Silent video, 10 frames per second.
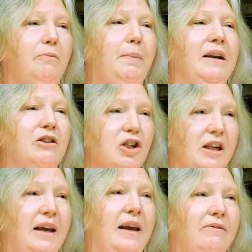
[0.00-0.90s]
that's been
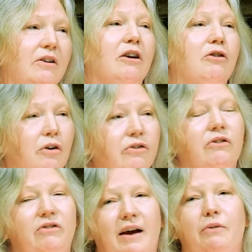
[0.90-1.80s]
achieved across
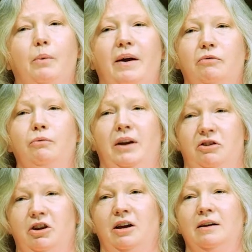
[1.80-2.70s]
the South West
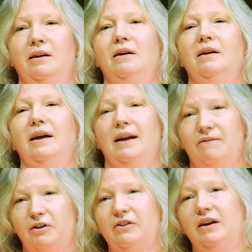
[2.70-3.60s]
region in
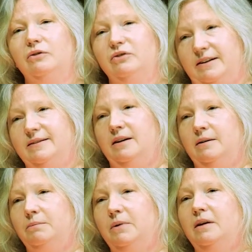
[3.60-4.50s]
every single
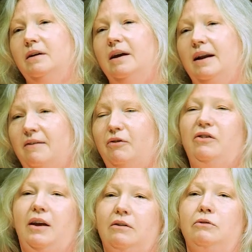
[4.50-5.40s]
system, in every
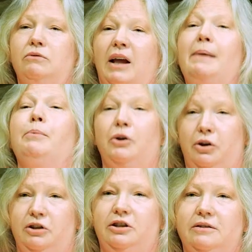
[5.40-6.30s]
single
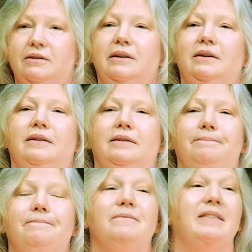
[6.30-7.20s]
neighbourhood.
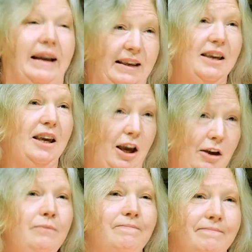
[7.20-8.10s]
thank
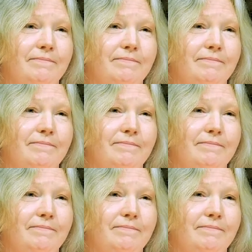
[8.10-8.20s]
you.